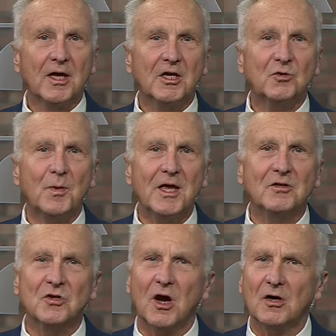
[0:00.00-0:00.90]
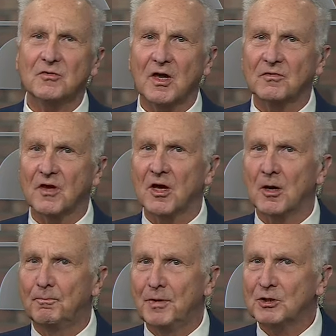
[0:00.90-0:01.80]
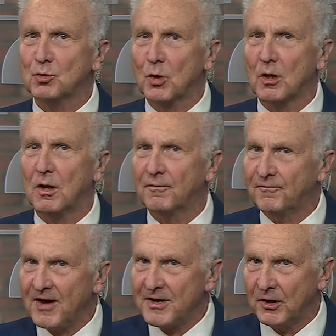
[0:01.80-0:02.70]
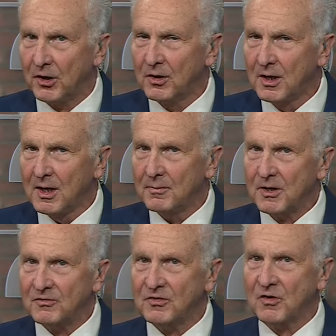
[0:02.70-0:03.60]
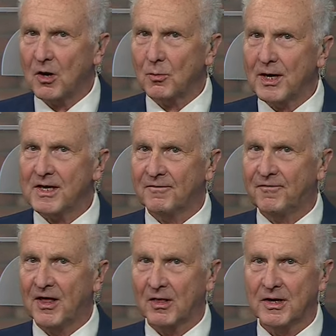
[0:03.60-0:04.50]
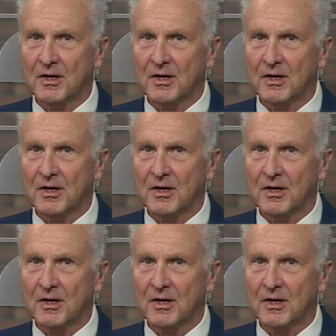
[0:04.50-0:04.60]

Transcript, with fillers: He's being charged as a habitual offender because he's already a felon.